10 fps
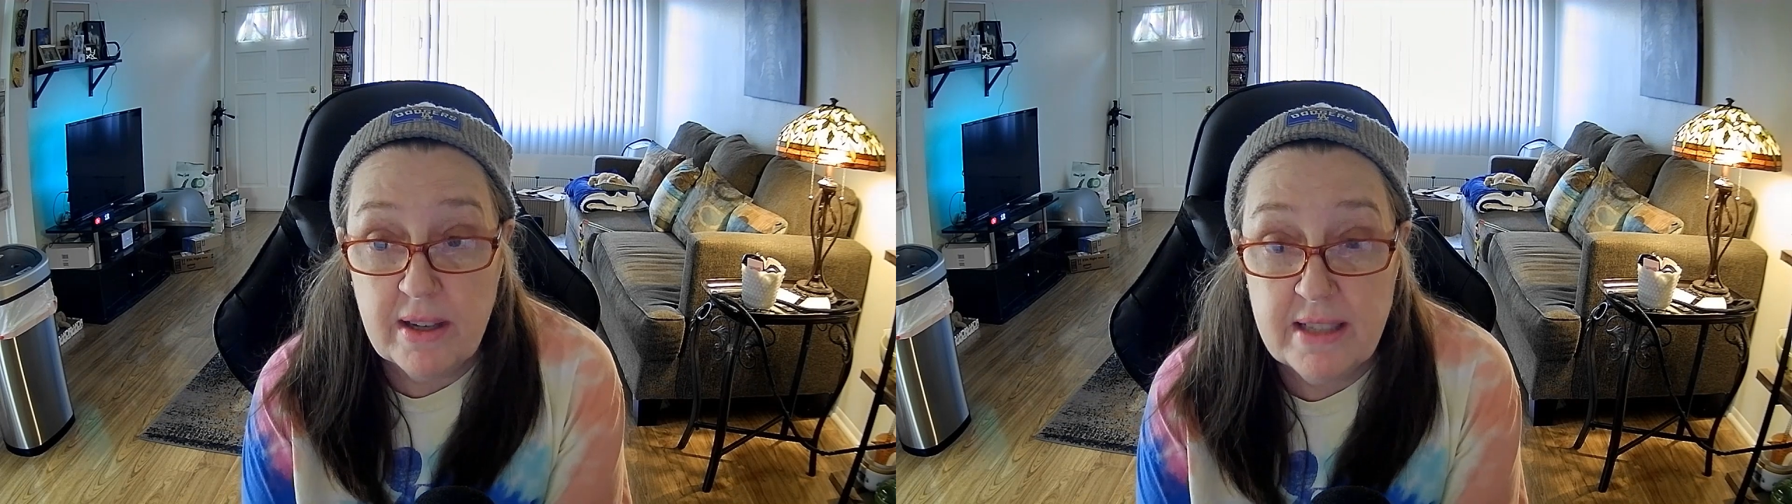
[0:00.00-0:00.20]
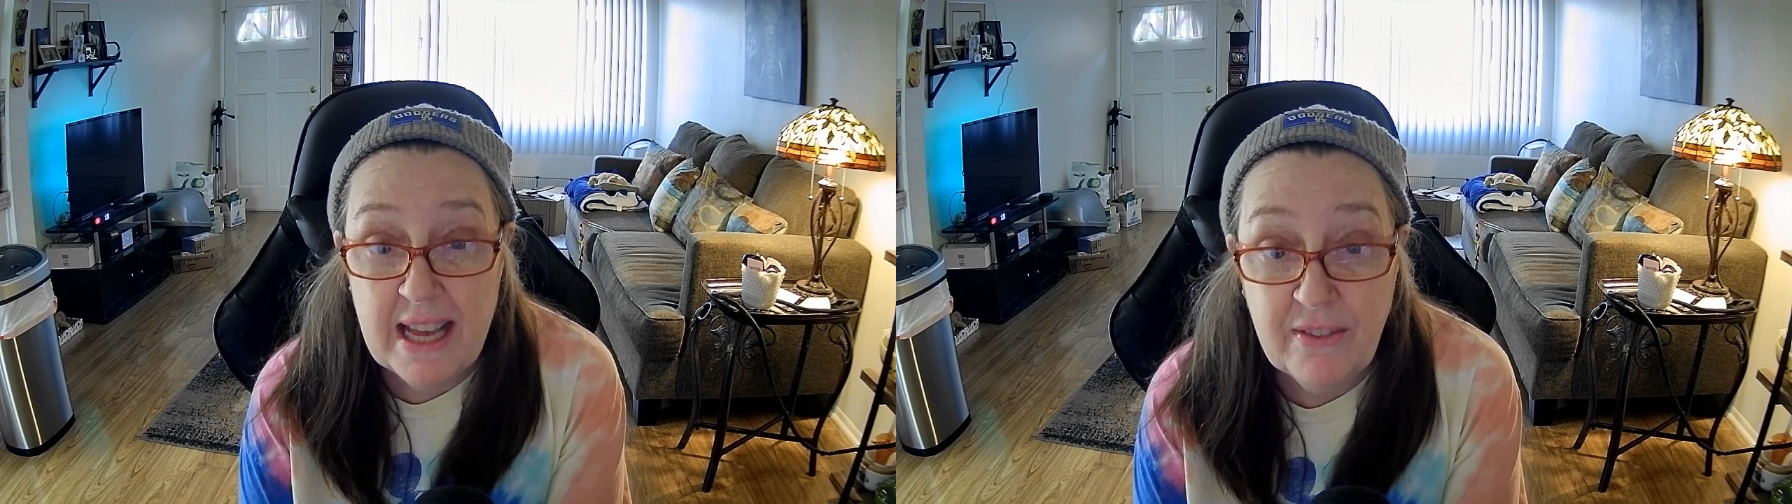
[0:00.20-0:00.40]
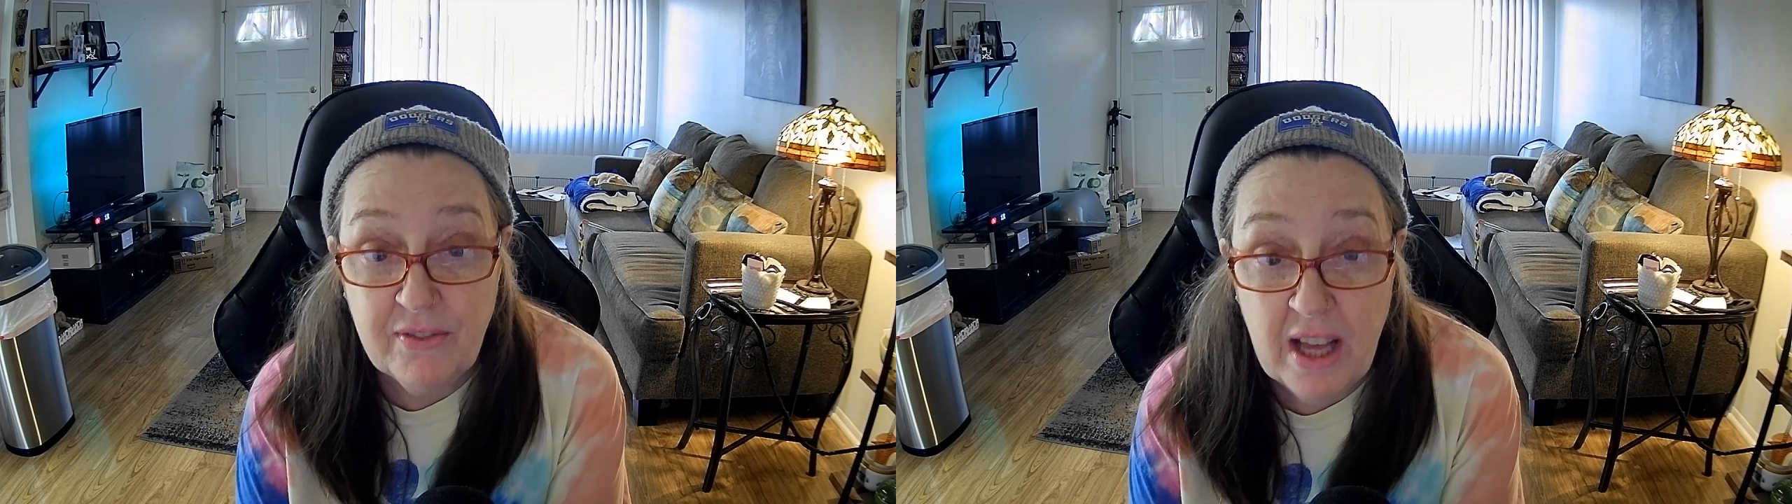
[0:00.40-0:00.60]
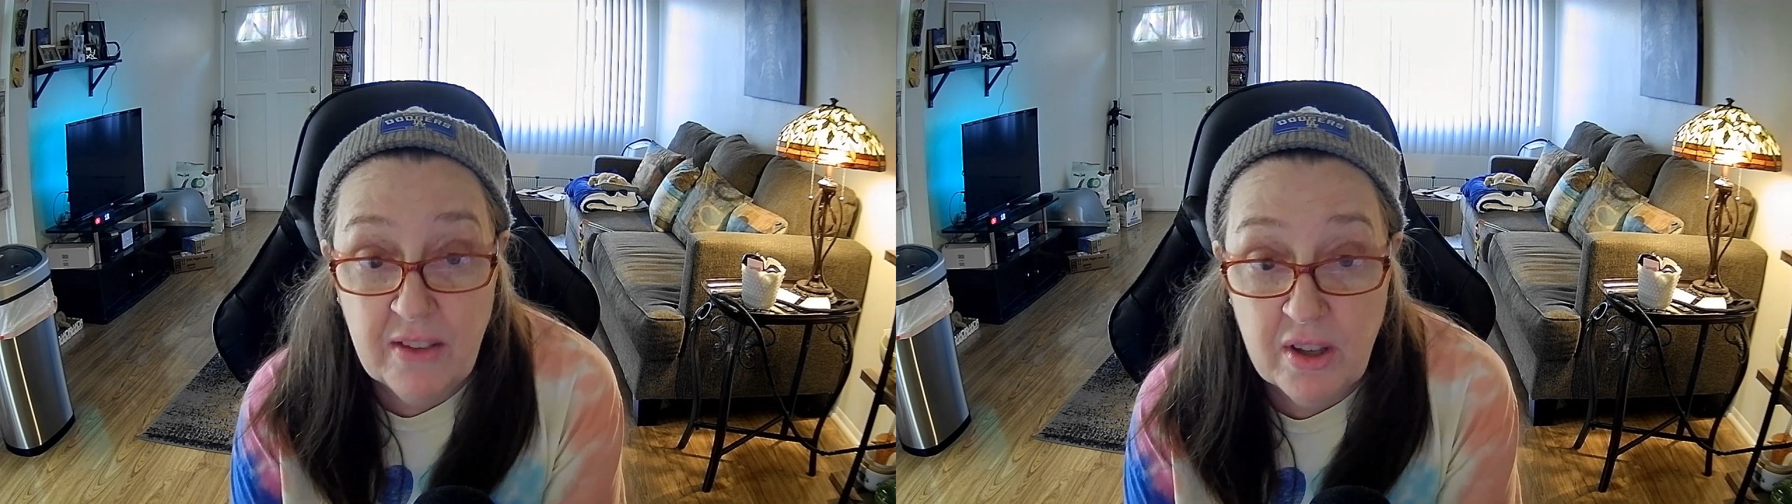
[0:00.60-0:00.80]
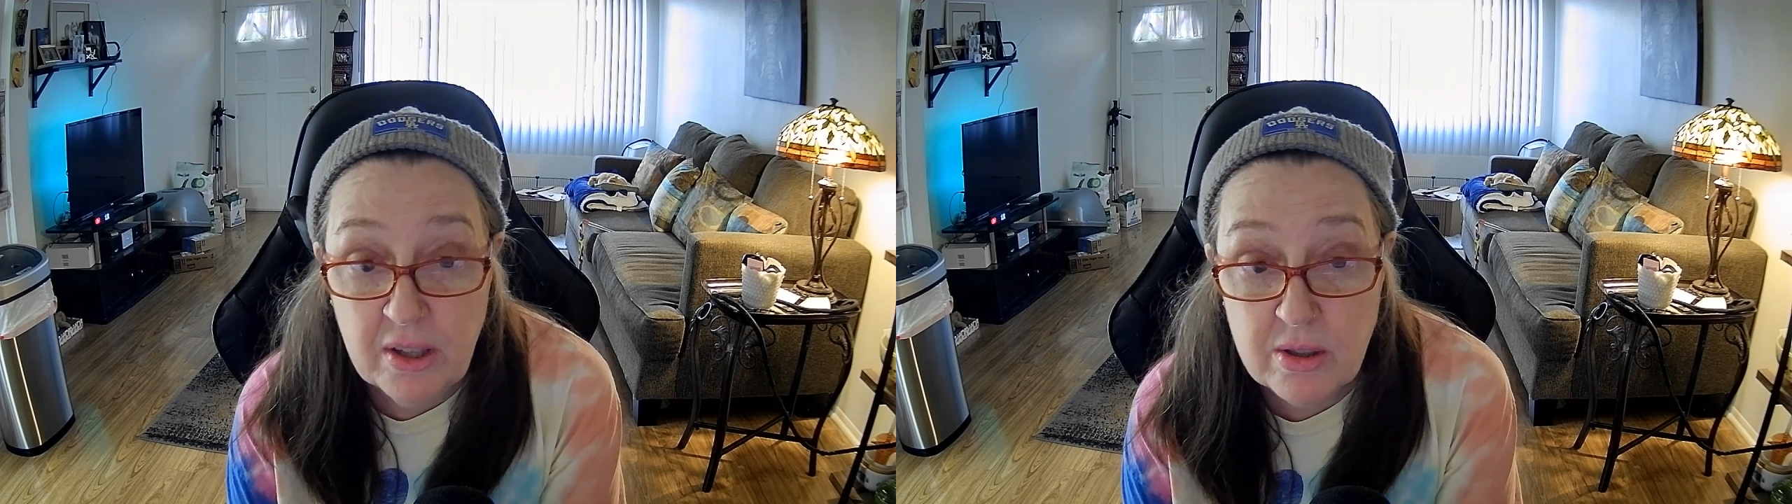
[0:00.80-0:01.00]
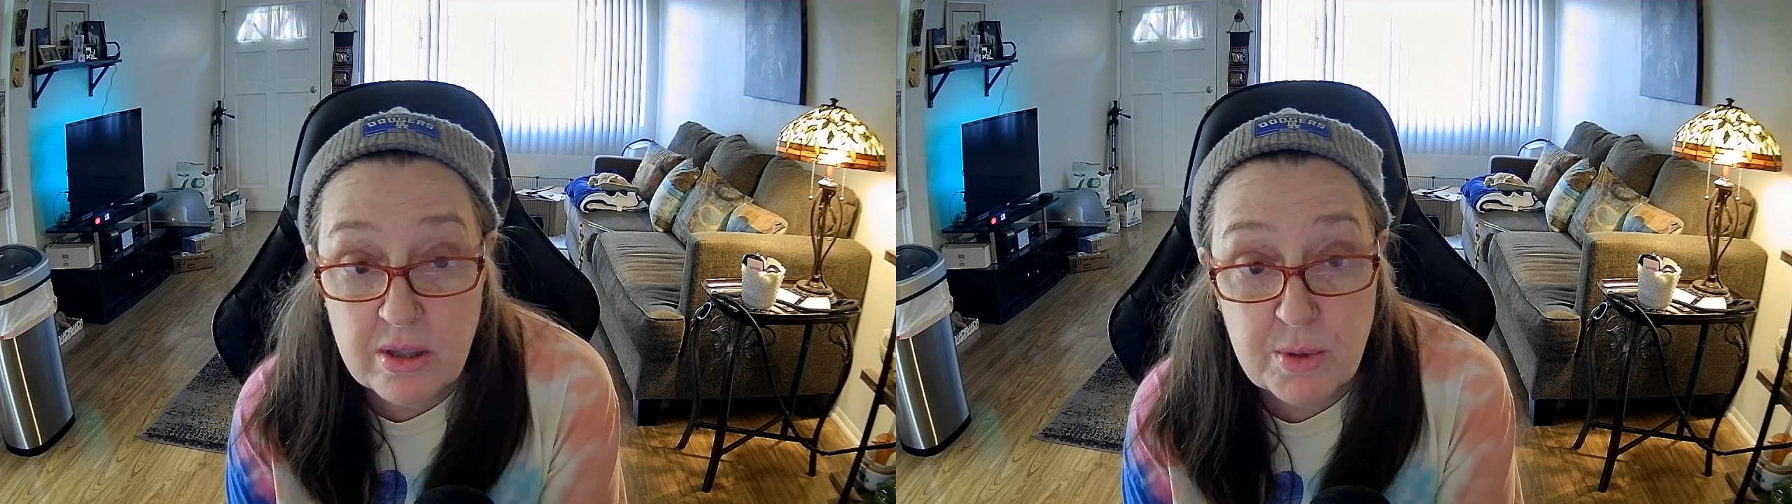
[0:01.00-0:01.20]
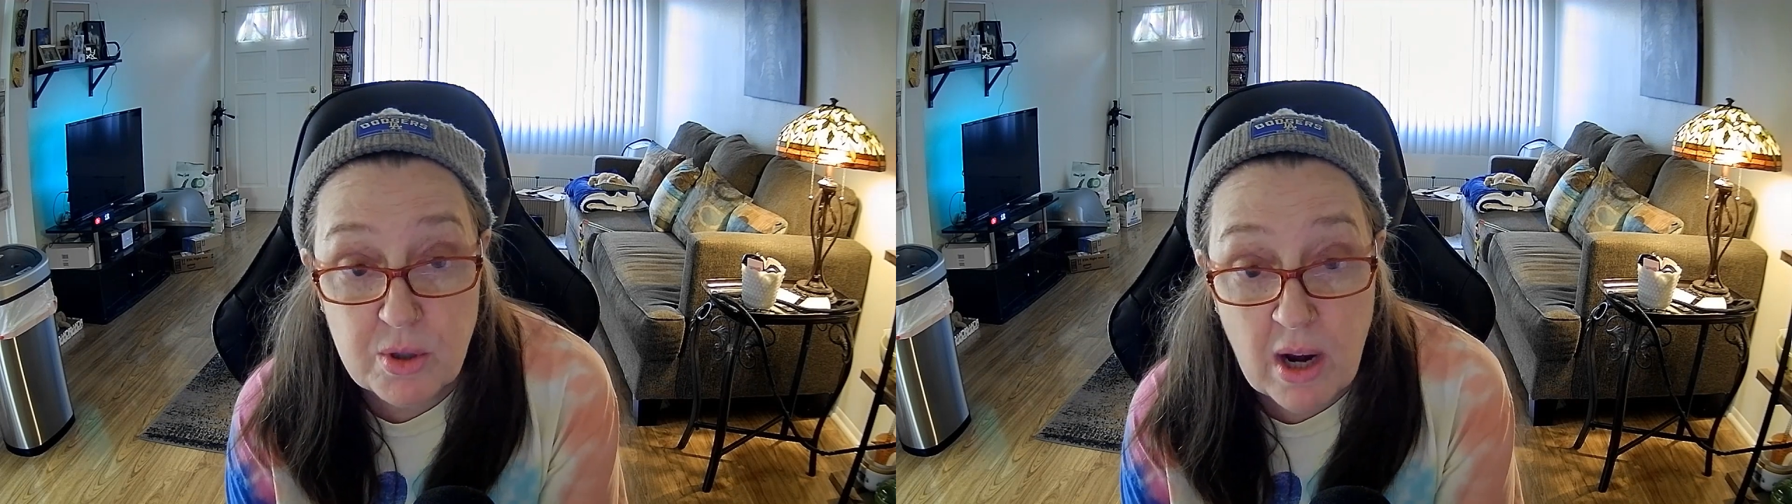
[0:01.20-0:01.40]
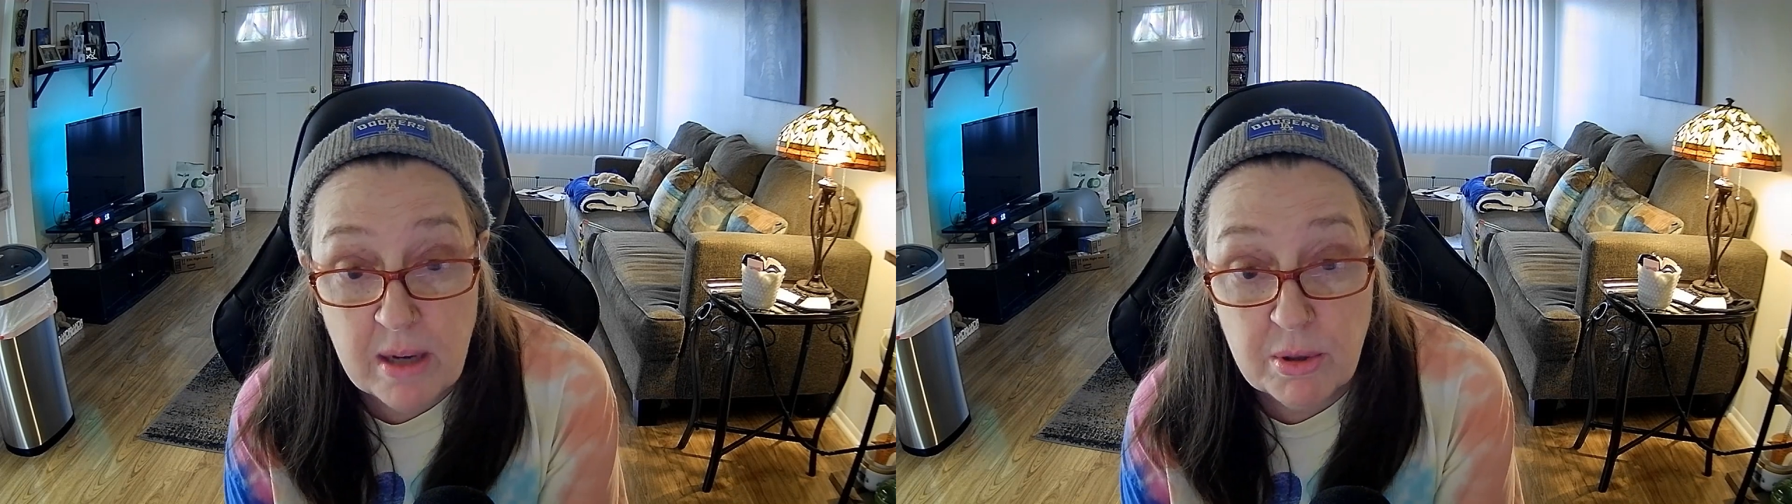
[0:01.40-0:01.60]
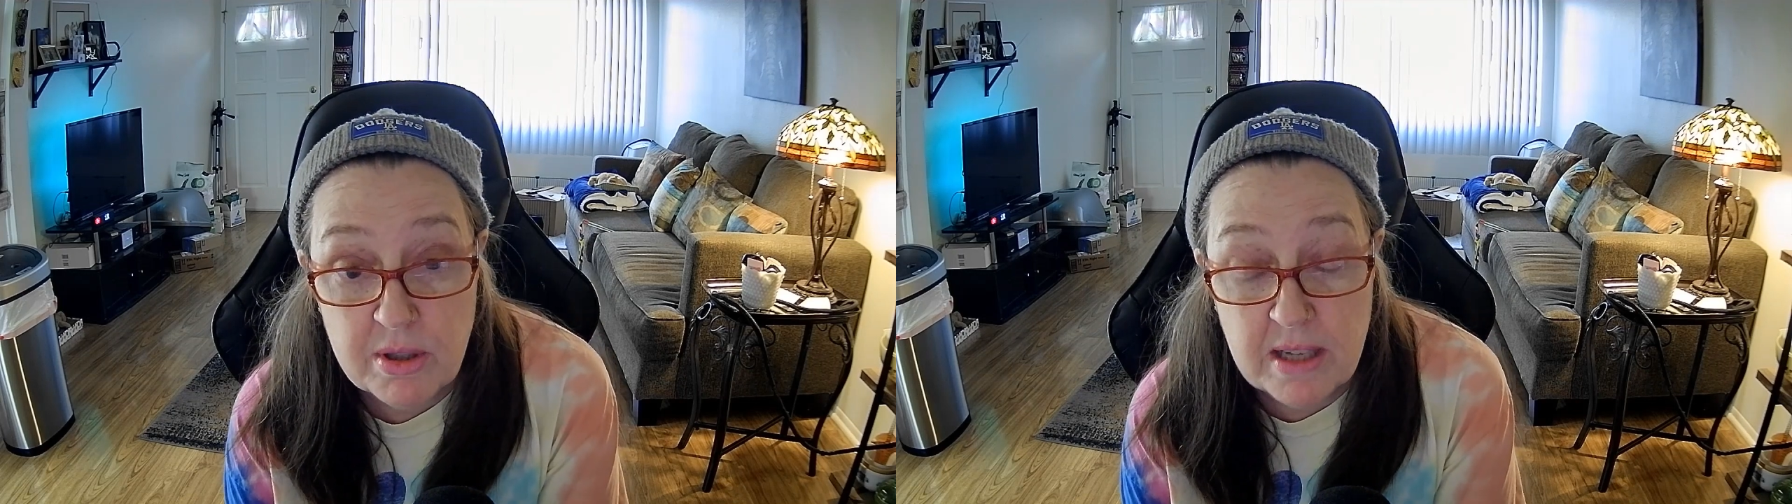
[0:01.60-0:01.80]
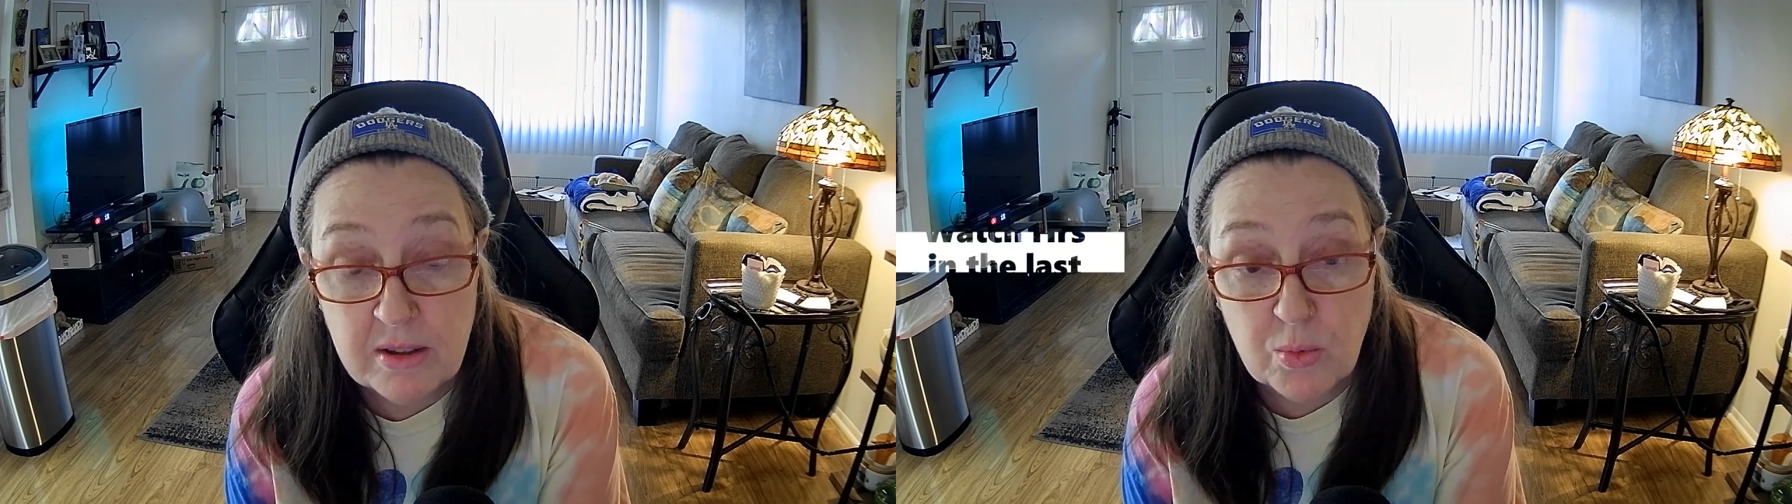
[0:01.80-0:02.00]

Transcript: to have 500 subscribers and